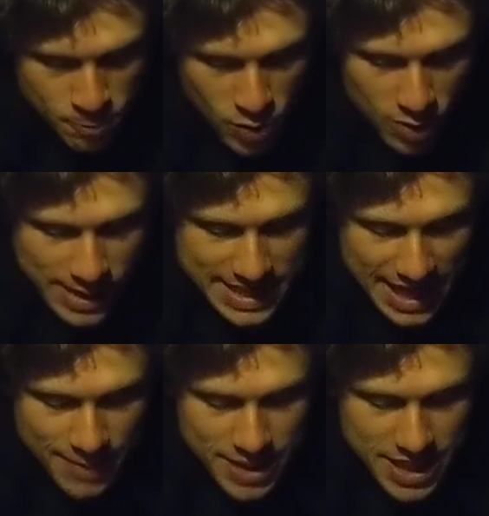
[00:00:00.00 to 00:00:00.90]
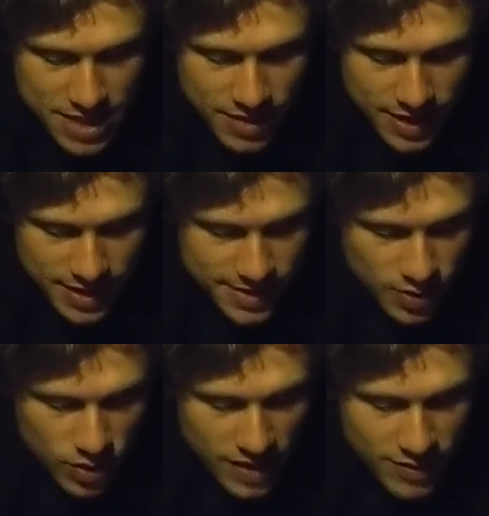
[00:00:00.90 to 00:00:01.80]
"Or my diamond earrings,
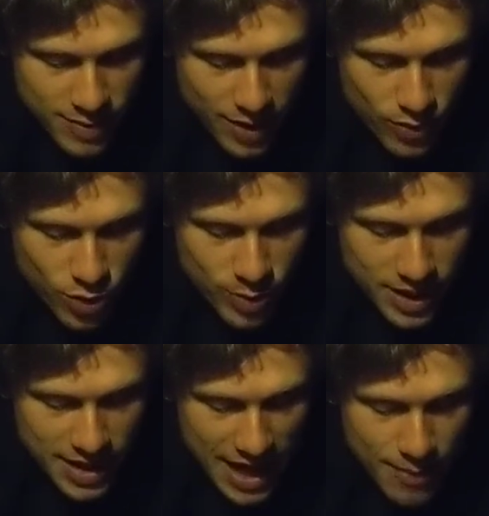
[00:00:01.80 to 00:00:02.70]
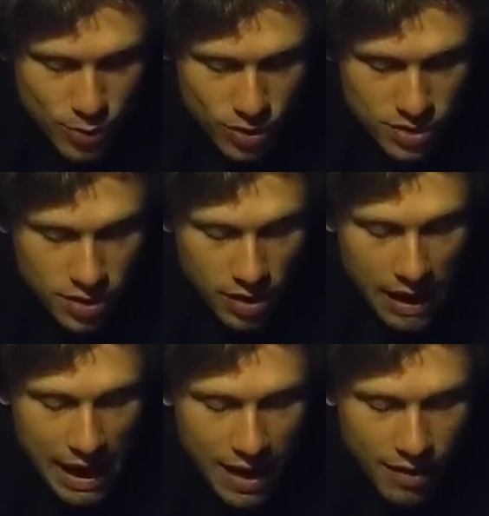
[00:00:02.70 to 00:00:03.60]
or even my ruby and emerald
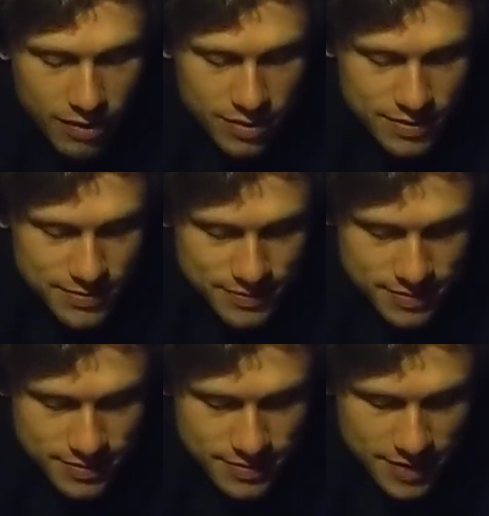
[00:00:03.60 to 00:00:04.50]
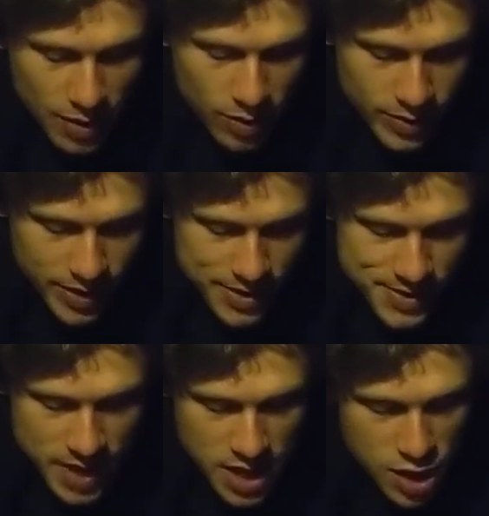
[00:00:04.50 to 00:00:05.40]
crown." I want one of those.
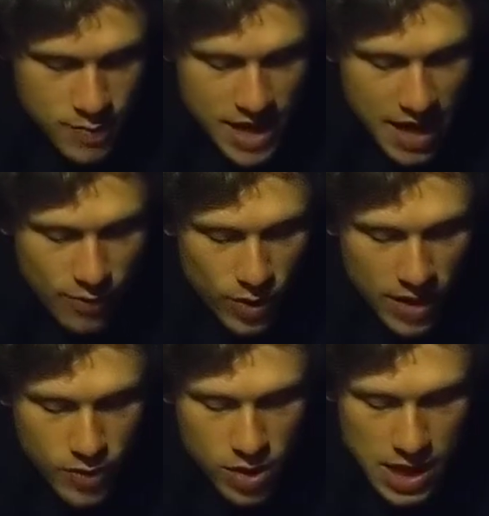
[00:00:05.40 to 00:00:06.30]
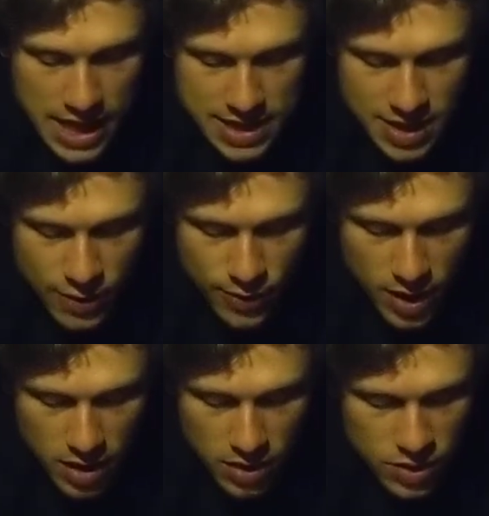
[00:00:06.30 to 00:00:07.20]
"You may have whatever you like, dear
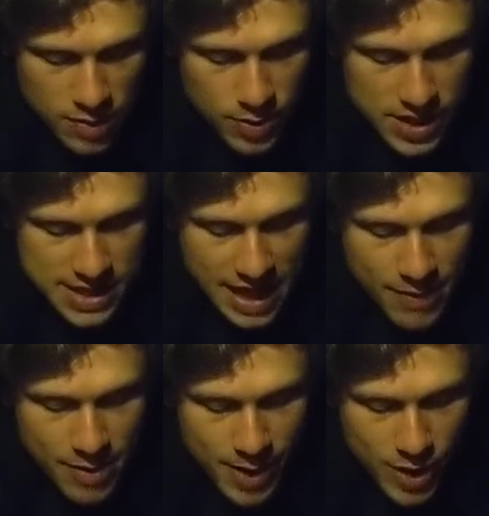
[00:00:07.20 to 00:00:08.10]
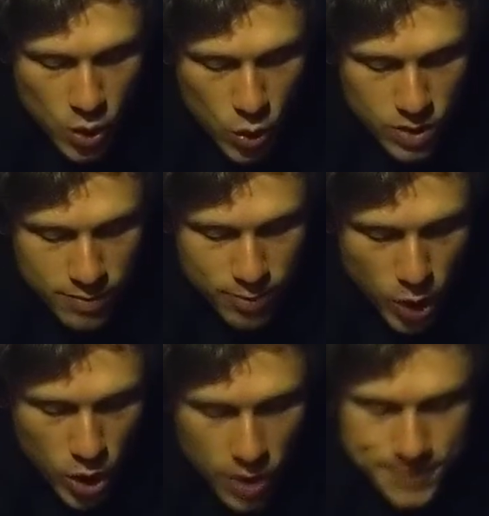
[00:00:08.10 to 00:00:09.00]
frog, only please get me my golden
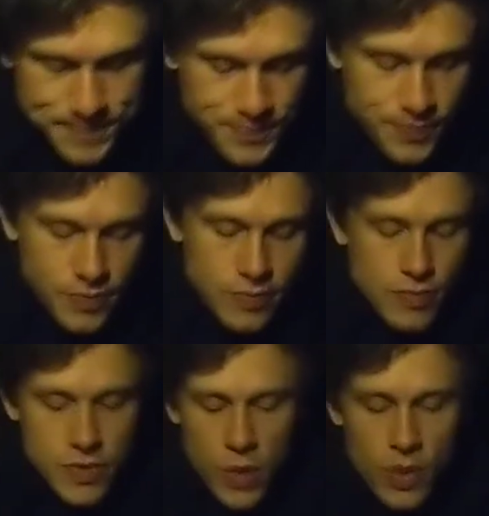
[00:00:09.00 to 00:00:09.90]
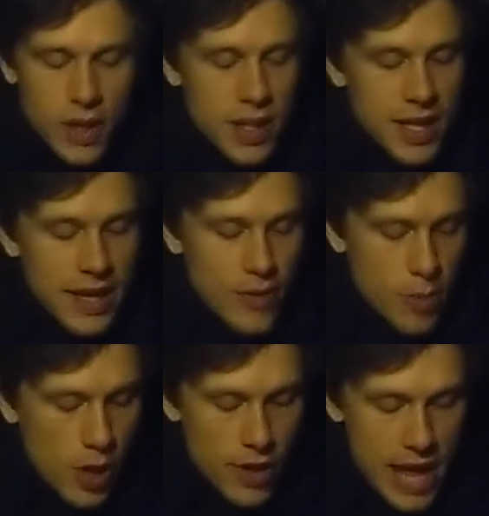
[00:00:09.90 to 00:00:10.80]
ball." You're willing to give up
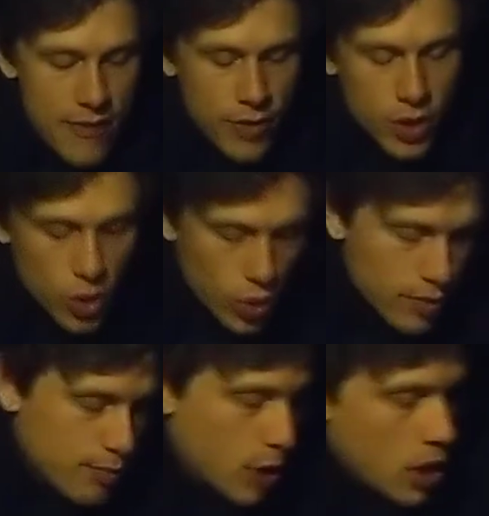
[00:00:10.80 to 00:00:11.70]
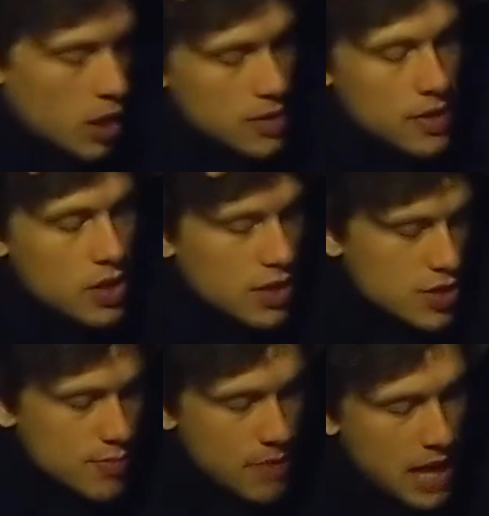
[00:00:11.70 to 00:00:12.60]
all that for a golden ball? You can
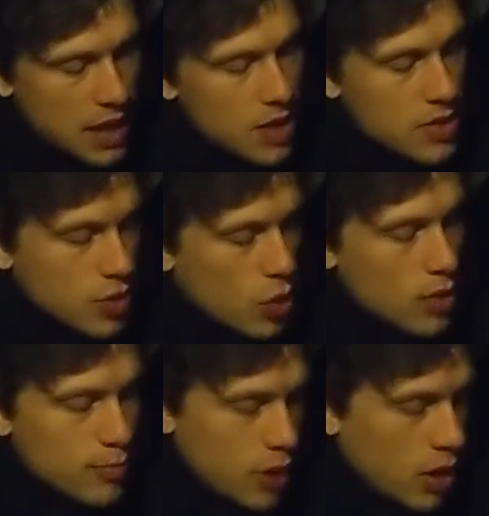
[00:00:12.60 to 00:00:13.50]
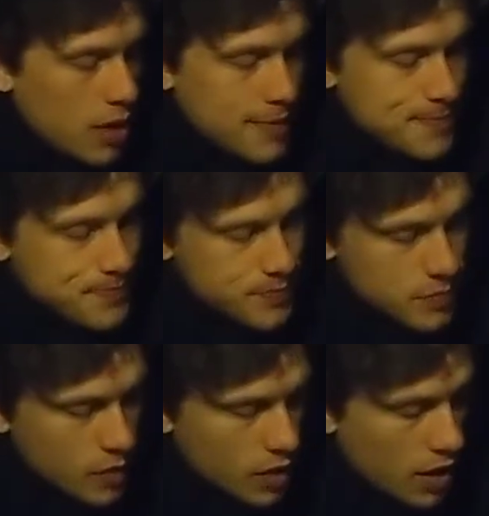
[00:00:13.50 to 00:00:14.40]
just make another golden ball?
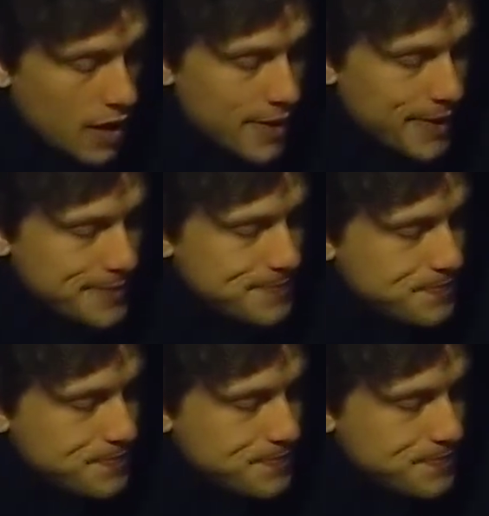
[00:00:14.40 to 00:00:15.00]
I don't know.